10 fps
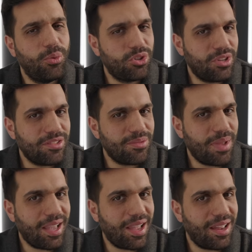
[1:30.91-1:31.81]
which doesn't
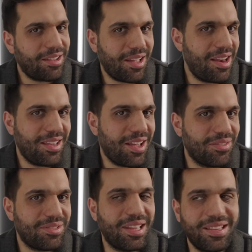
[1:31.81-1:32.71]
make any kind
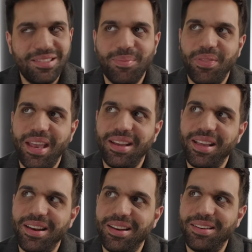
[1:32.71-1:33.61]
of sense, but then
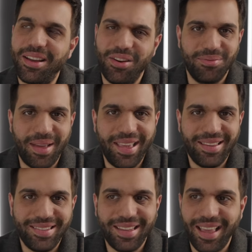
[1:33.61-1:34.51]
again, kind of
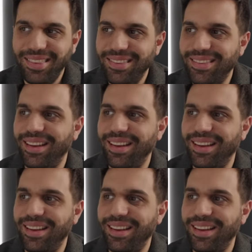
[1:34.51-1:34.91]
makes sense.